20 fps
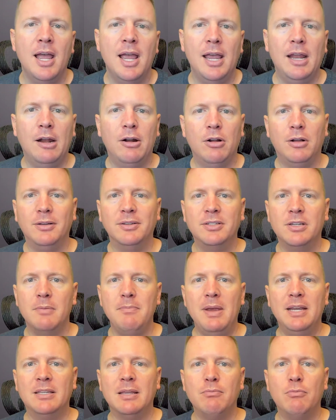And it also
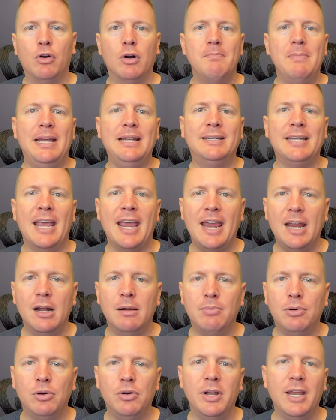makes it more
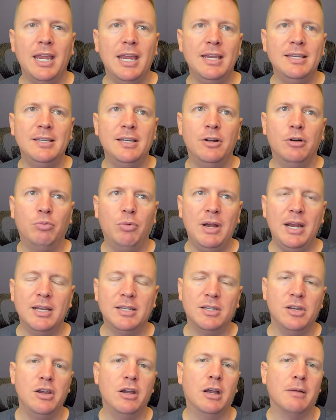maintainable and easy to
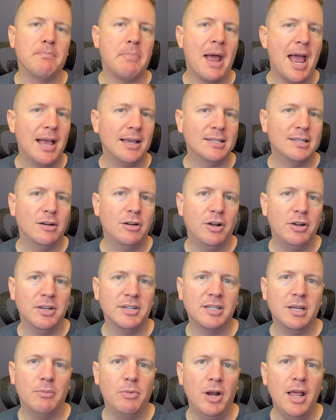read so you can pass it on
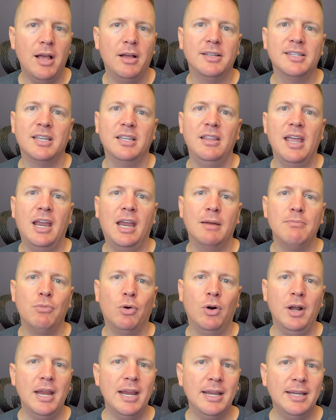to someone else and they can
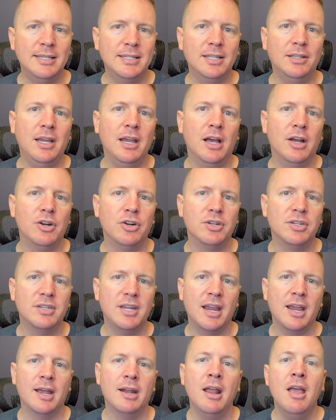more easily
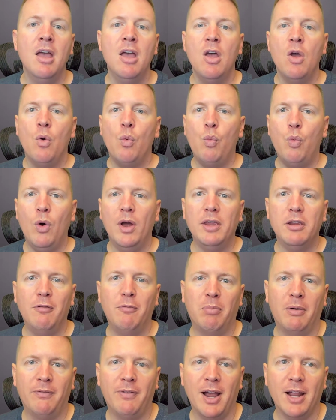understand what
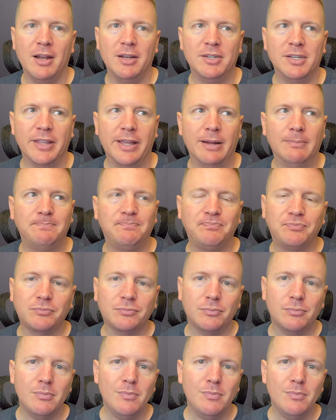you've provided to them.